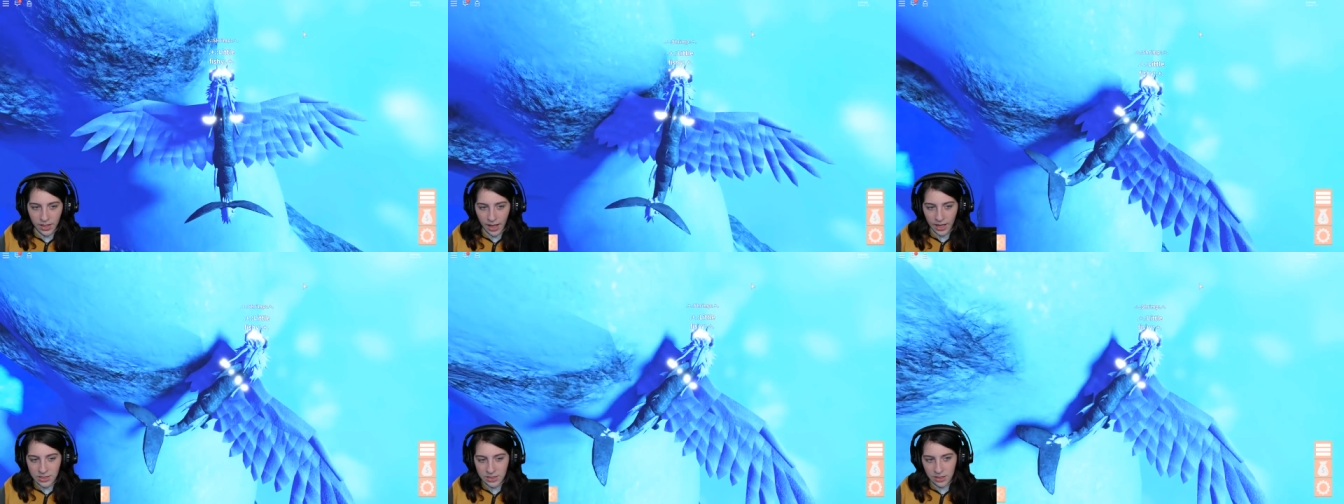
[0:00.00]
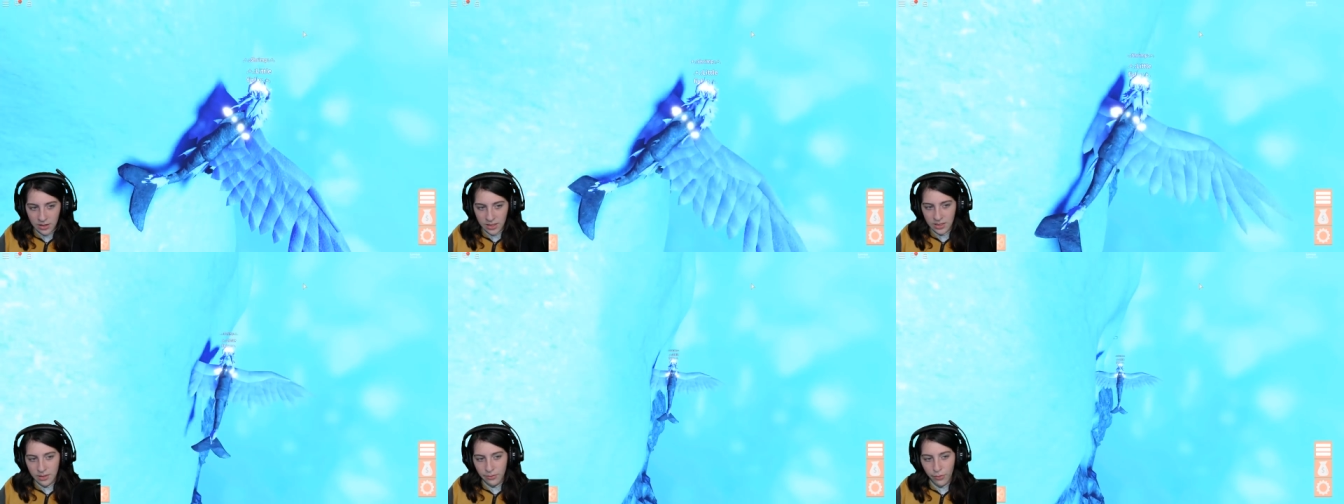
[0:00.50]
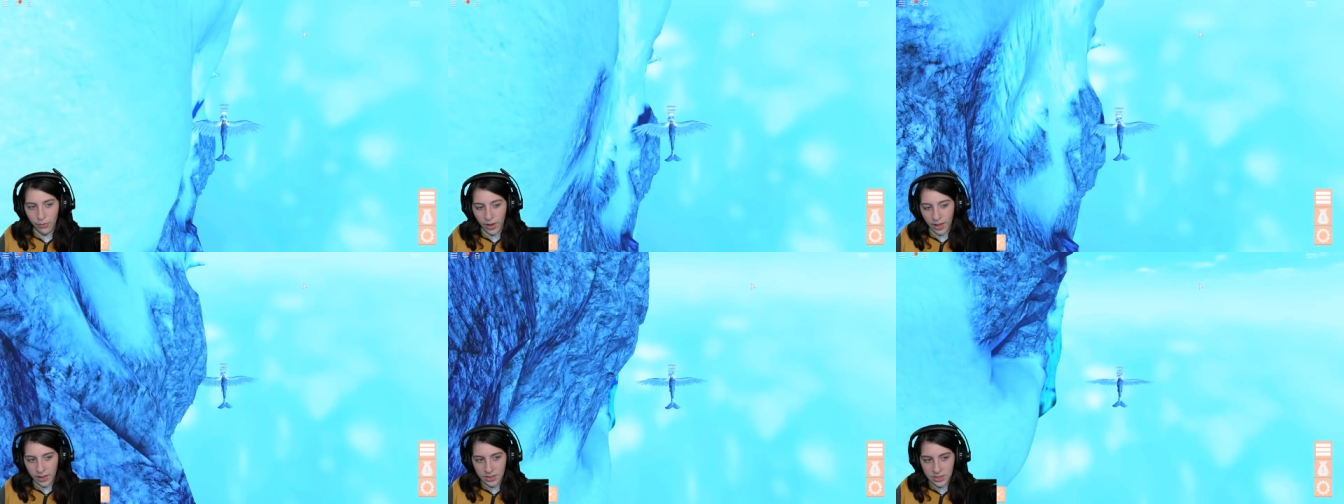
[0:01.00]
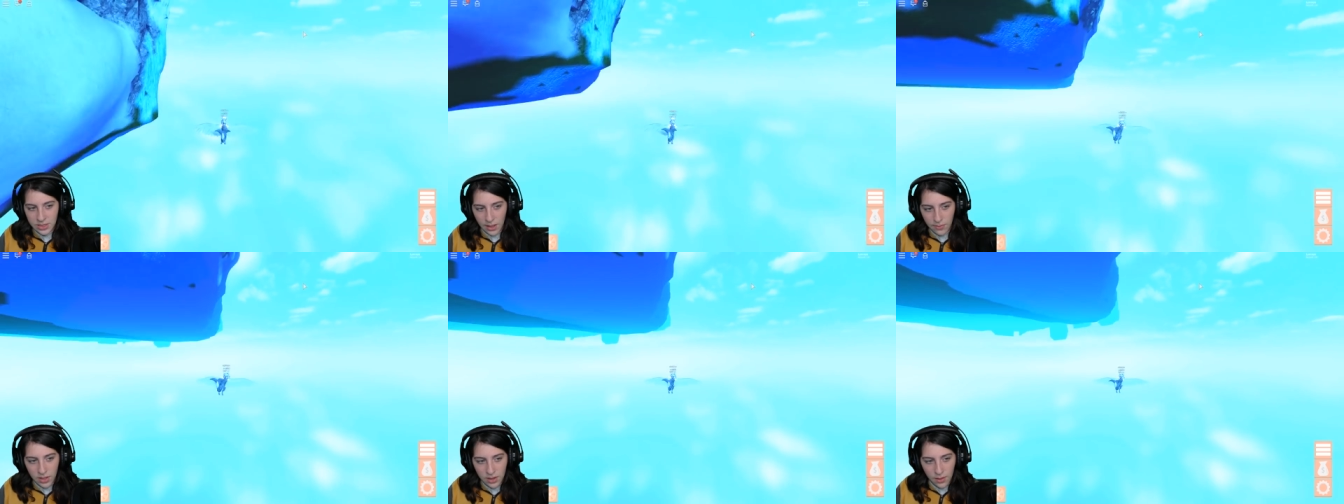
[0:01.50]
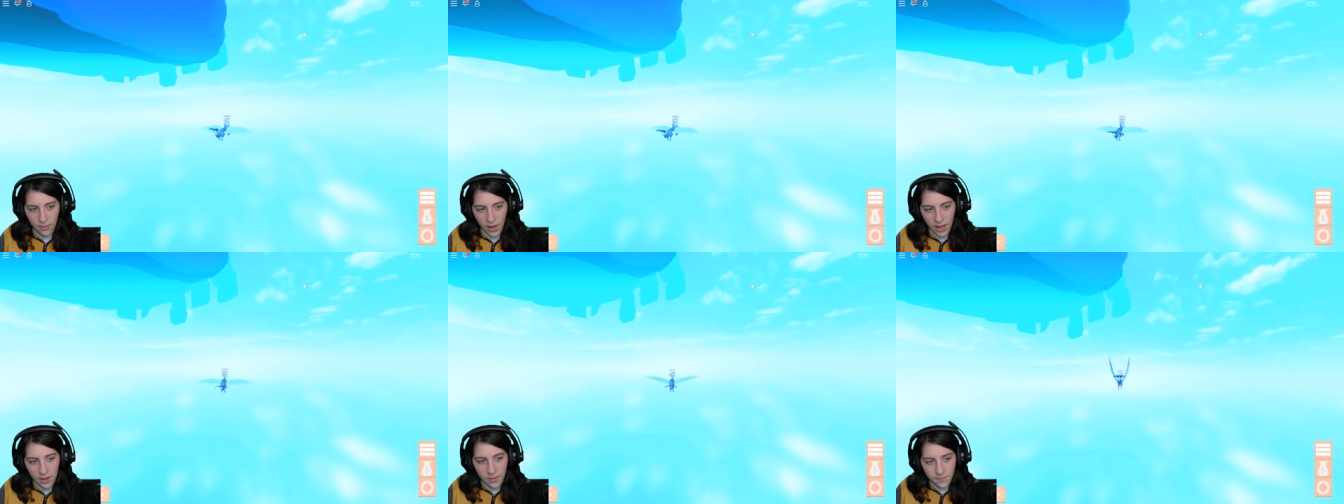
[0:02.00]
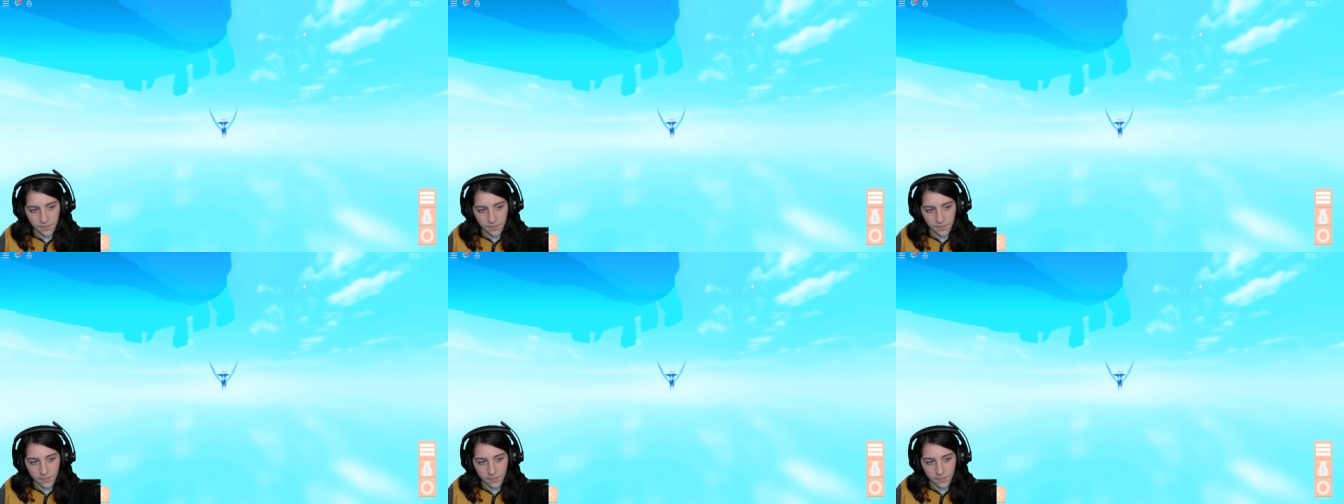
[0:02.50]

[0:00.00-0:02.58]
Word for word: accidentally went and slept in the bed,